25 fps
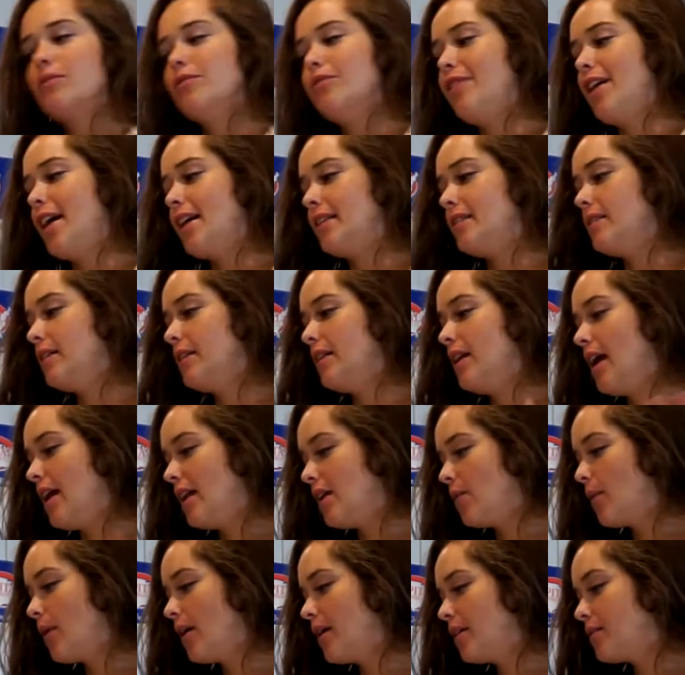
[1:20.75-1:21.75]
fats in
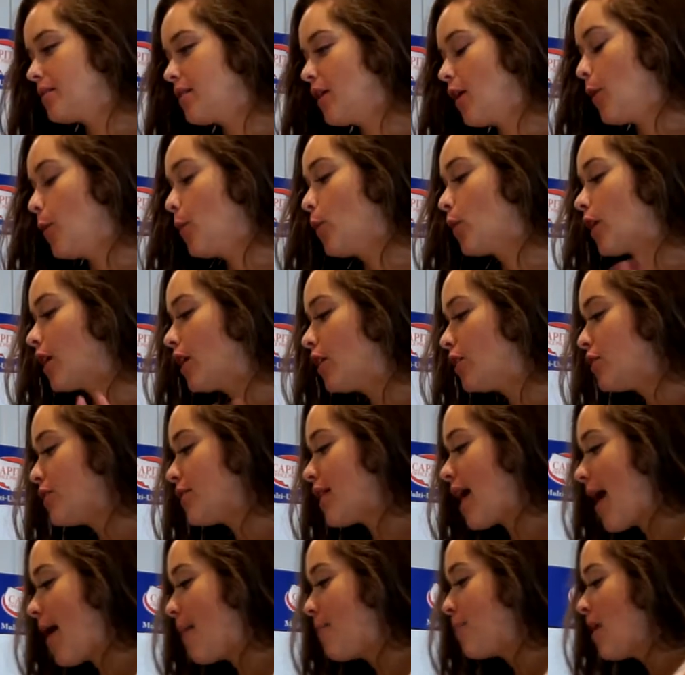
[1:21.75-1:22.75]
anyway, so we're gonna do
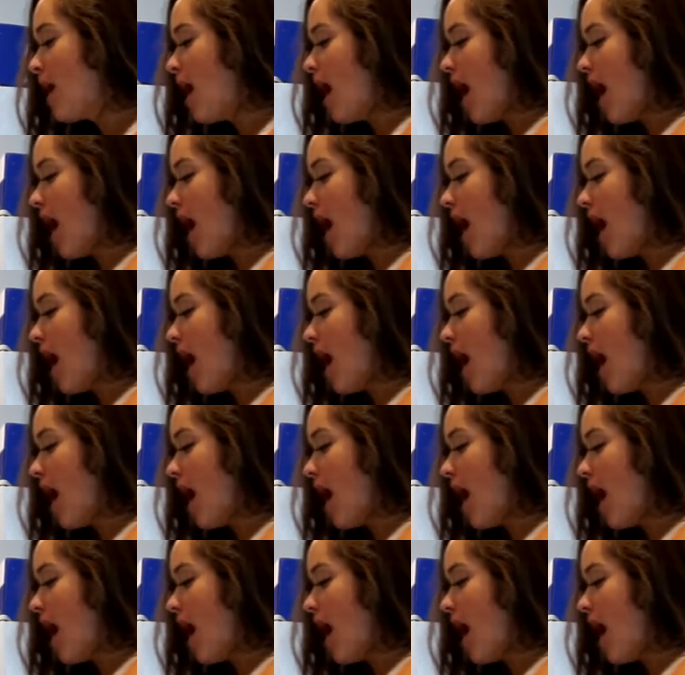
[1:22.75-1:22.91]
that.